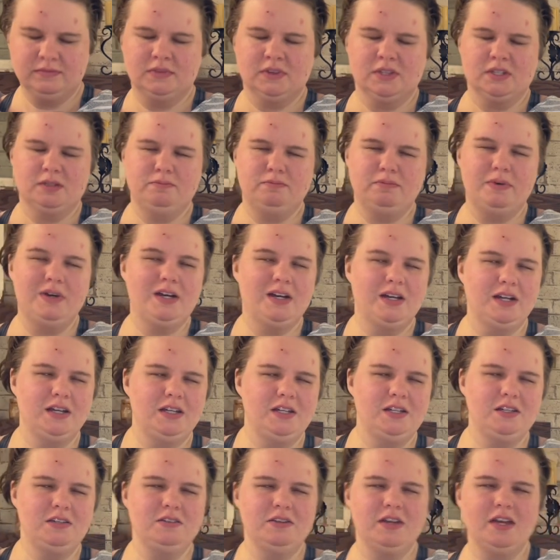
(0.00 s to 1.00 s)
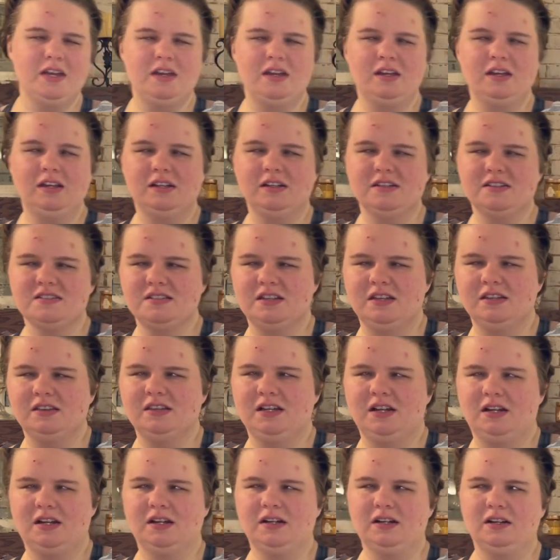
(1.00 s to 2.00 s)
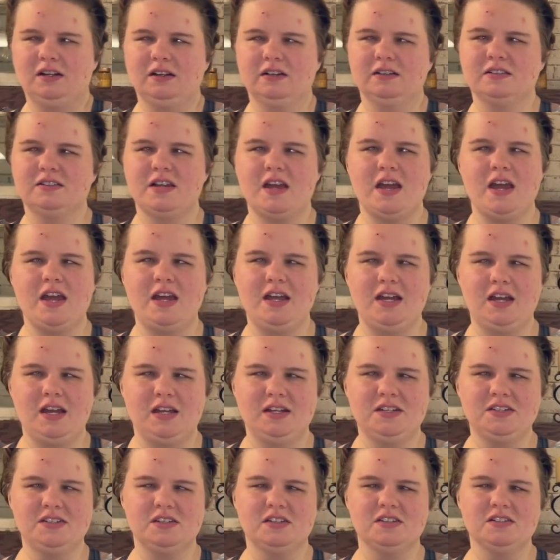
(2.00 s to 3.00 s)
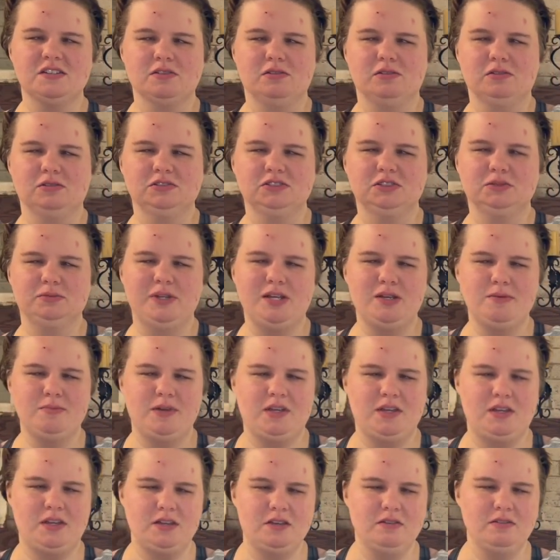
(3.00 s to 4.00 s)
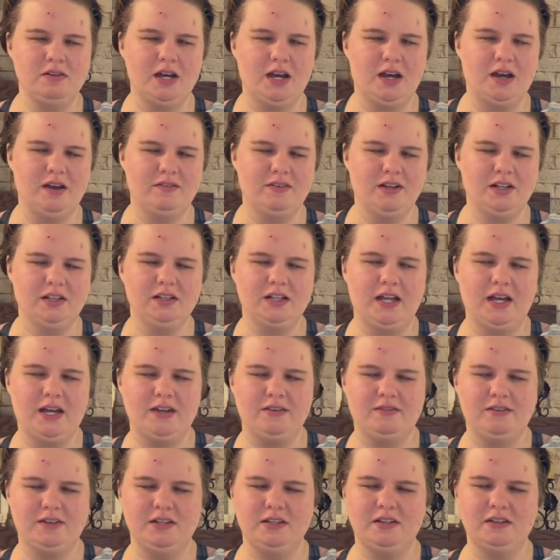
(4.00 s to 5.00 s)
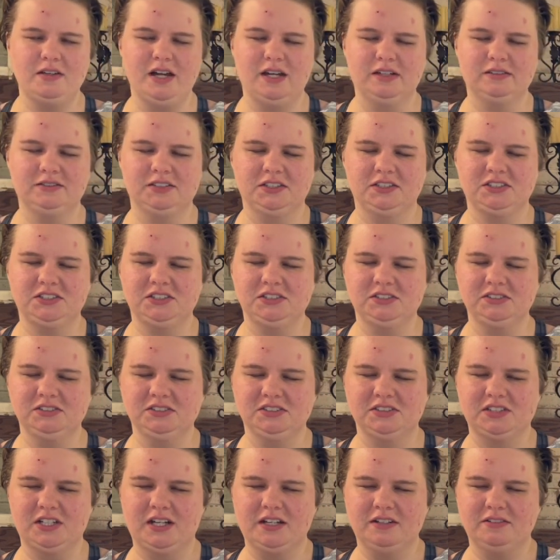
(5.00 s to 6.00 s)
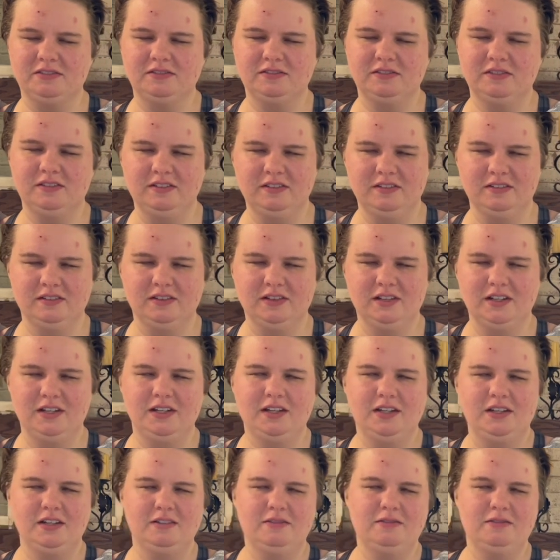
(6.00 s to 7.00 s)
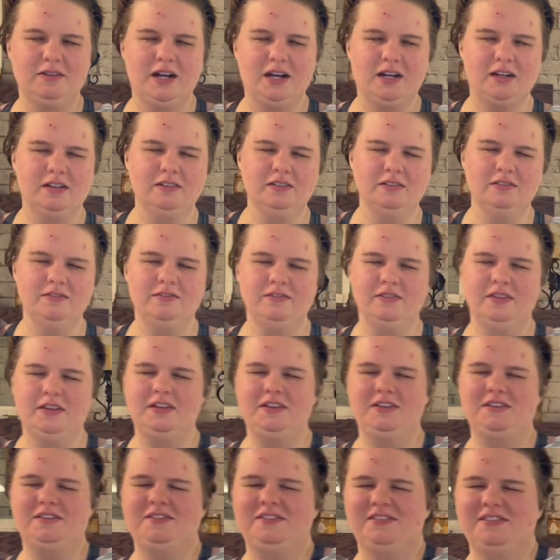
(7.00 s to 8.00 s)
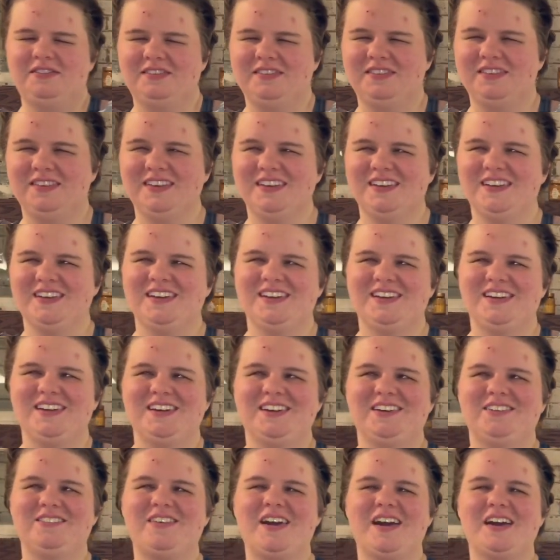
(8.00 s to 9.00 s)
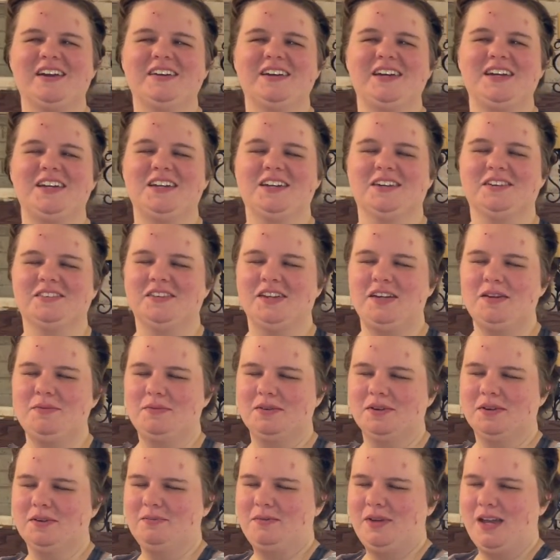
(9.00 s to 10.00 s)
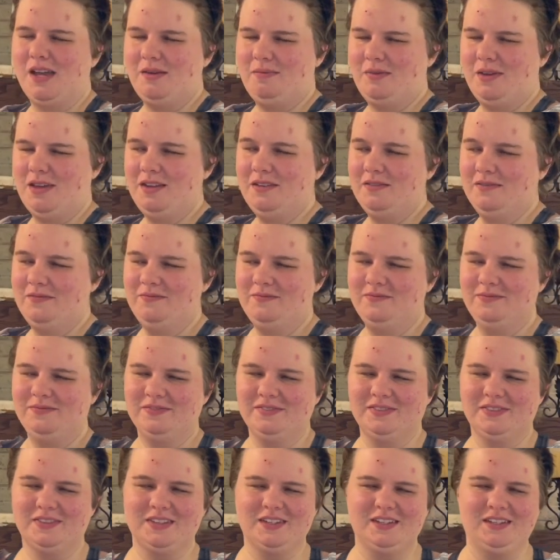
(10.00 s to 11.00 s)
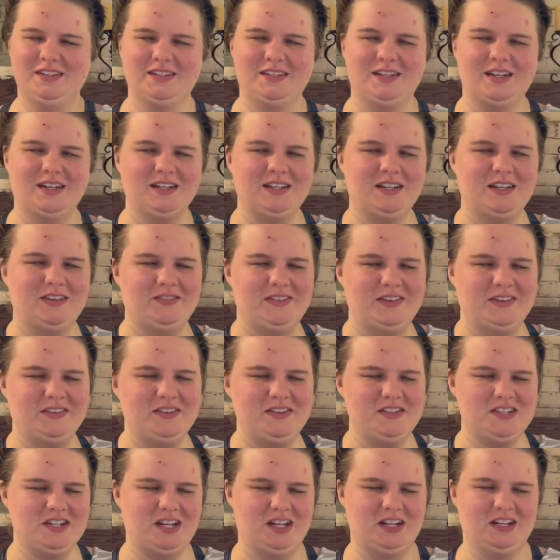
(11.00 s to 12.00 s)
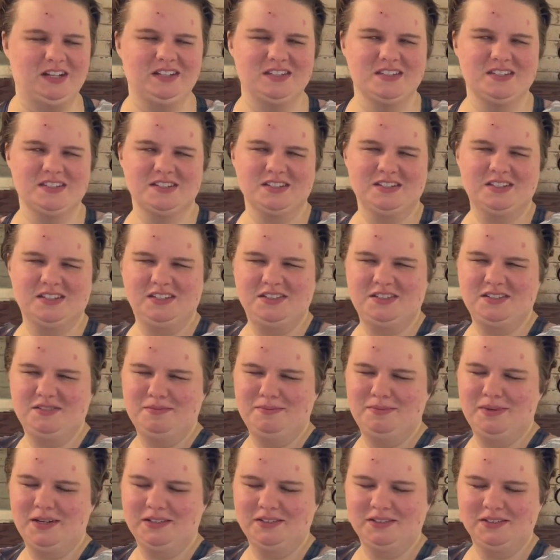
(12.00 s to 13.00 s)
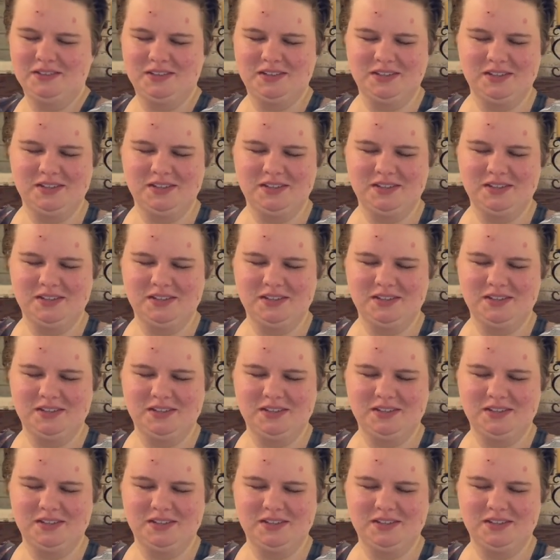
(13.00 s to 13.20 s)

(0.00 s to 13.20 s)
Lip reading: But you can't sit there all day and just hold your baby. You have a life and you have to do stuff. Well, wearing your reborn baby can give you a chance to do both.